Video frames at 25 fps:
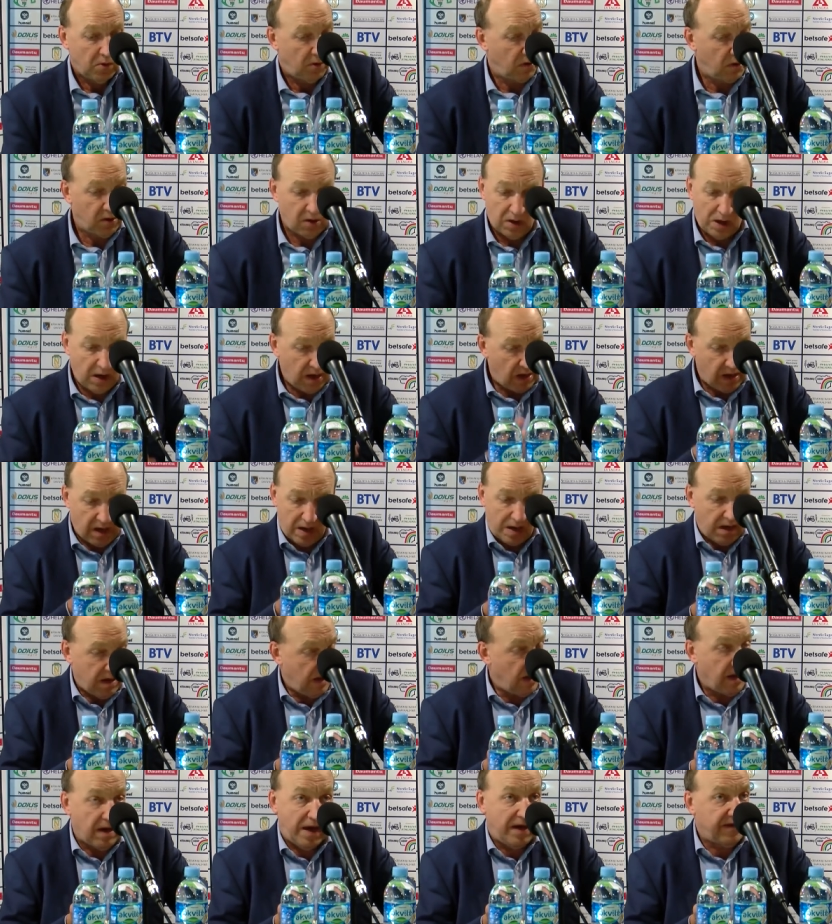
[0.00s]
oh, lack of
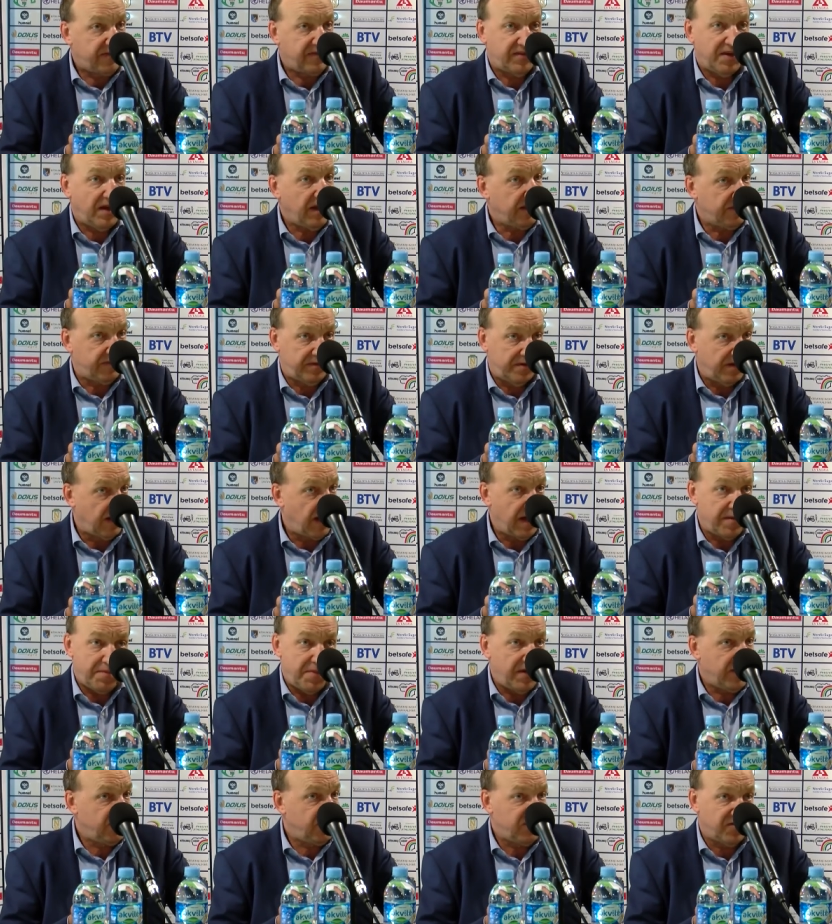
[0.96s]
your effort? I said, I
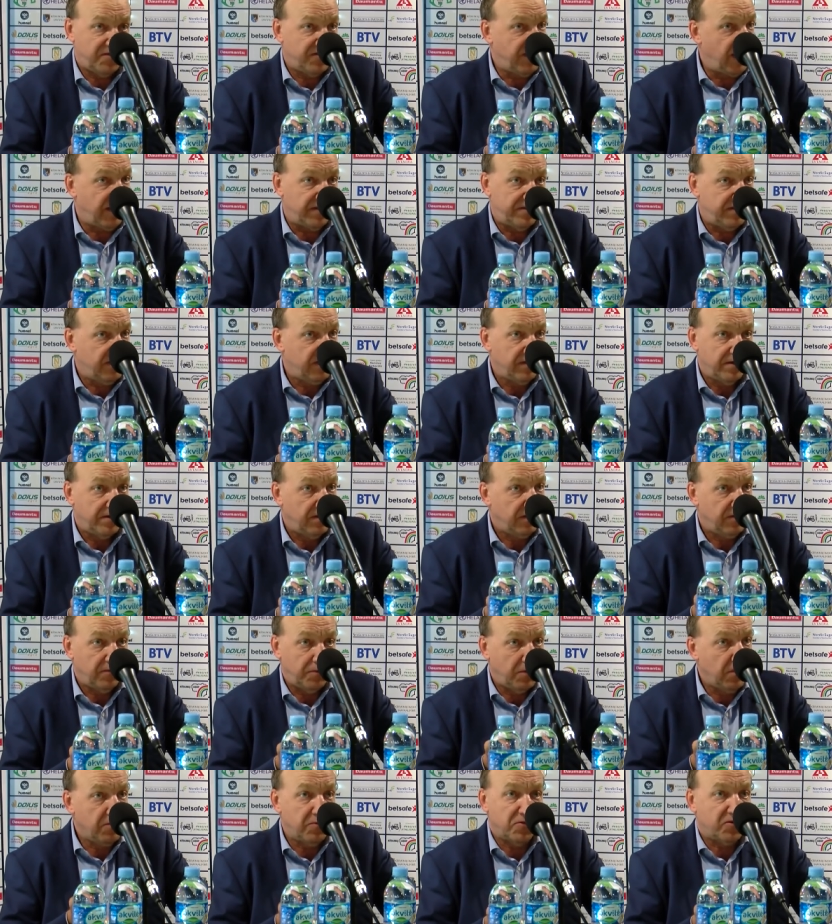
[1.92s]
mentioned that.
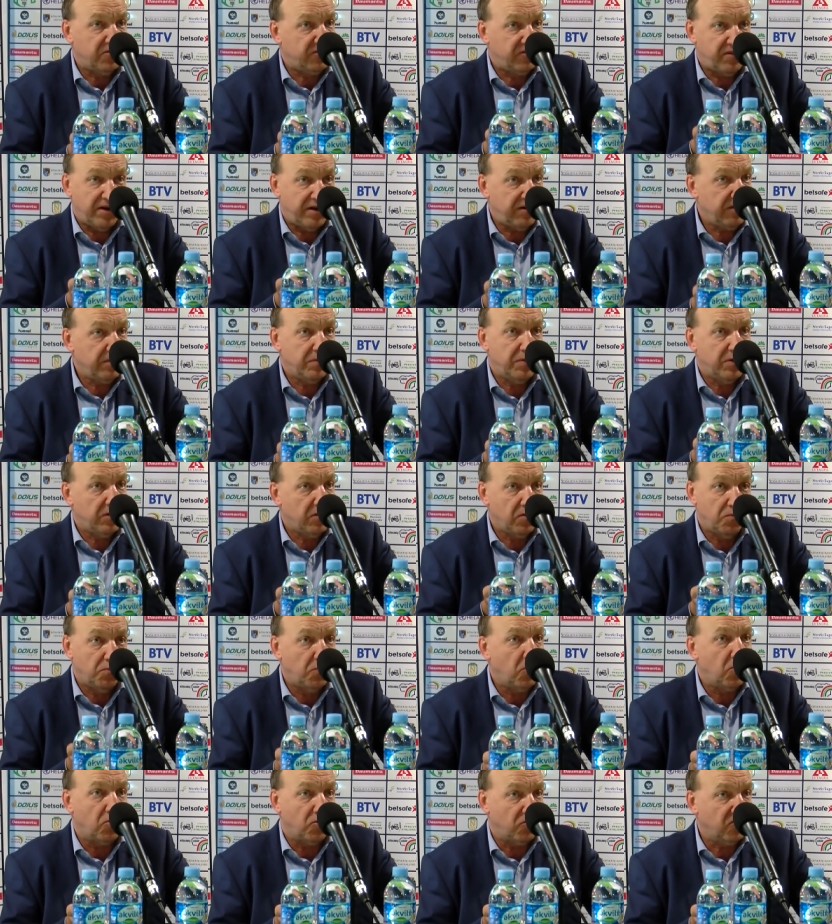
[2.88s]
We were terrible
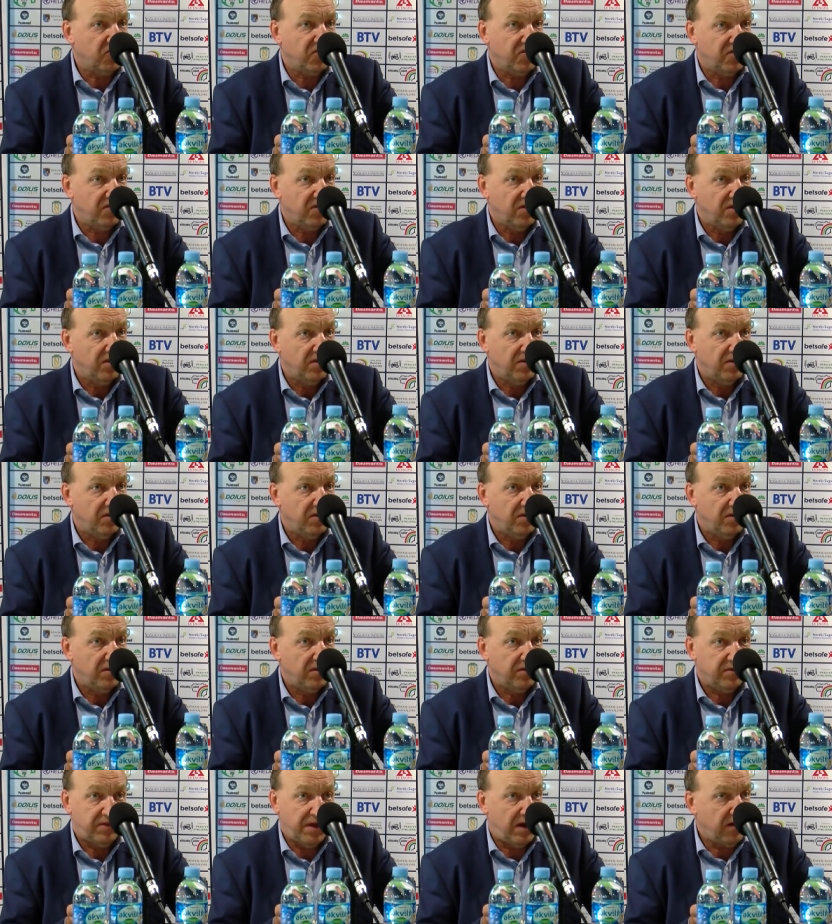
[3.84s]
on boards.
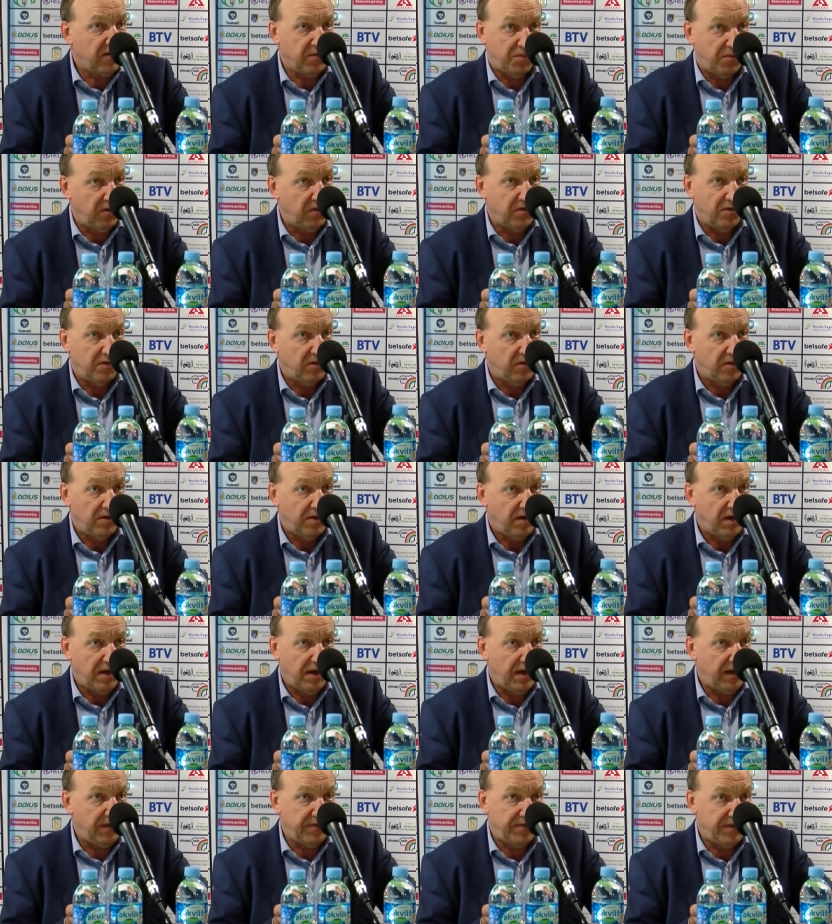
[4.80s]
Terrible.
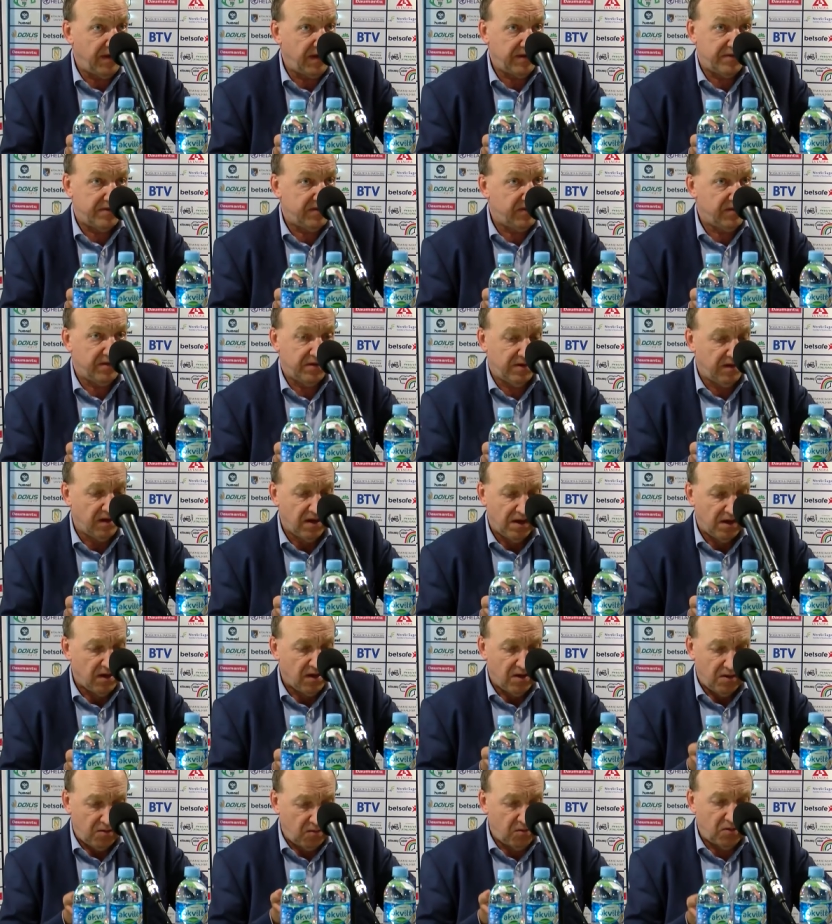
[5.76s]
And that's uh,
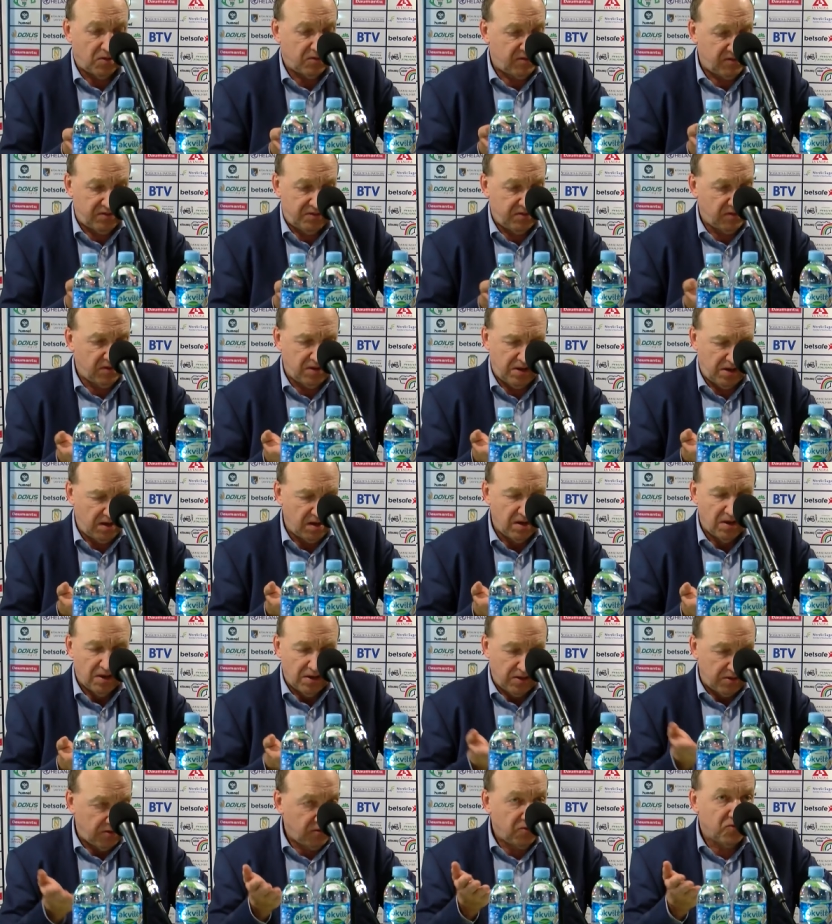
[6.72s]
what uh,
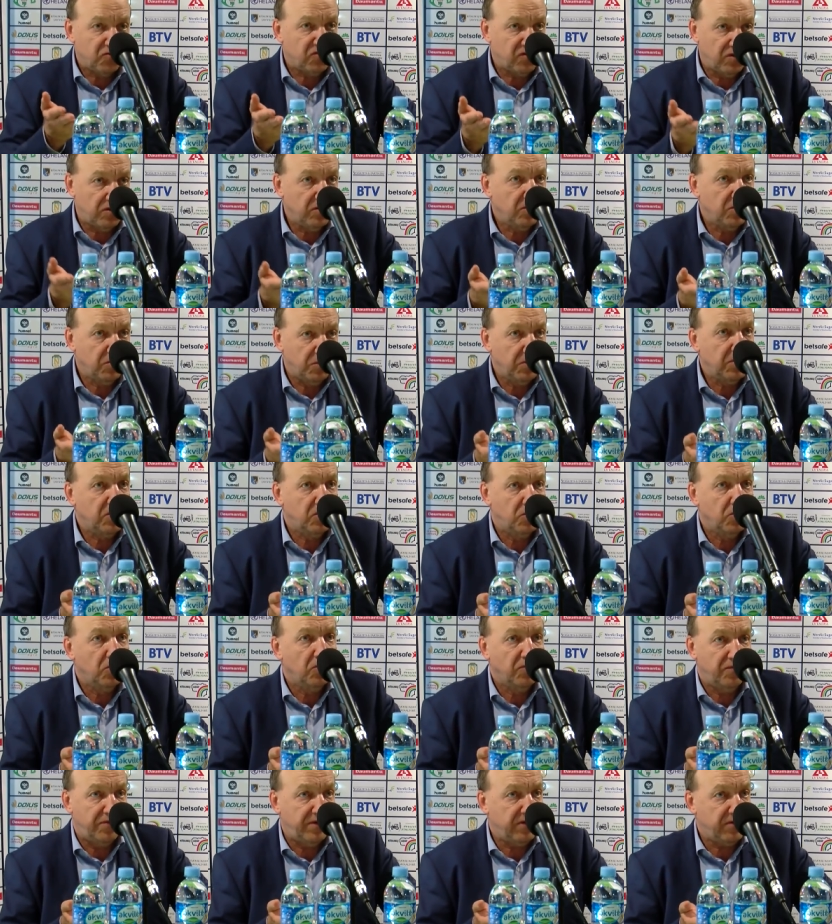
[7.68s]
usually we
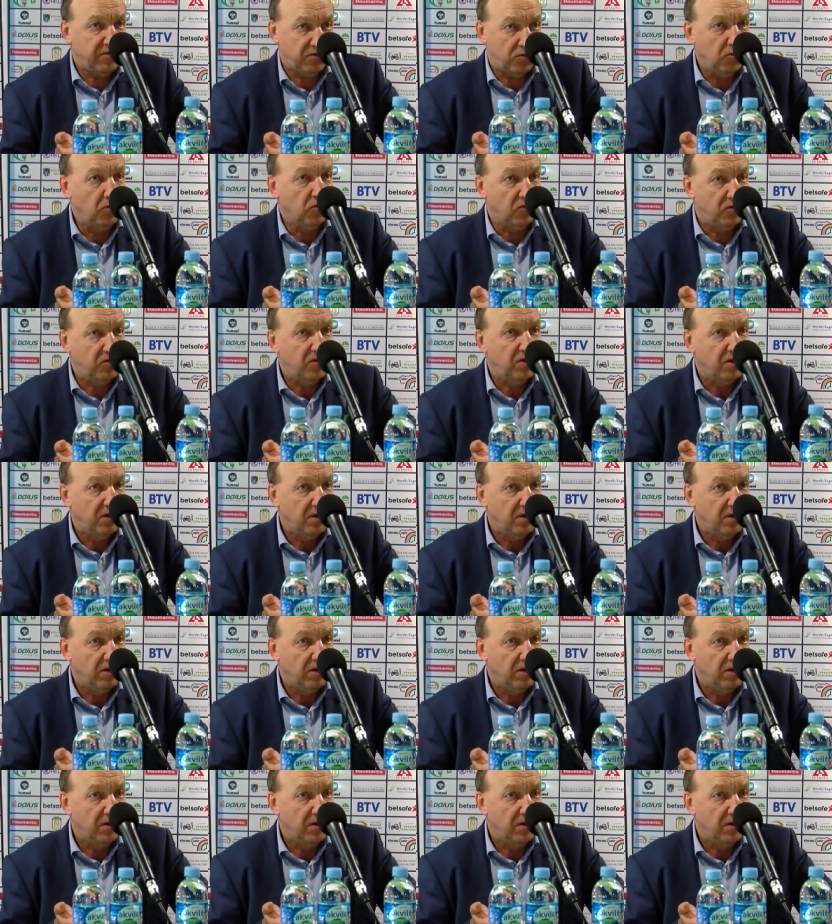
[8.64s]
do very good.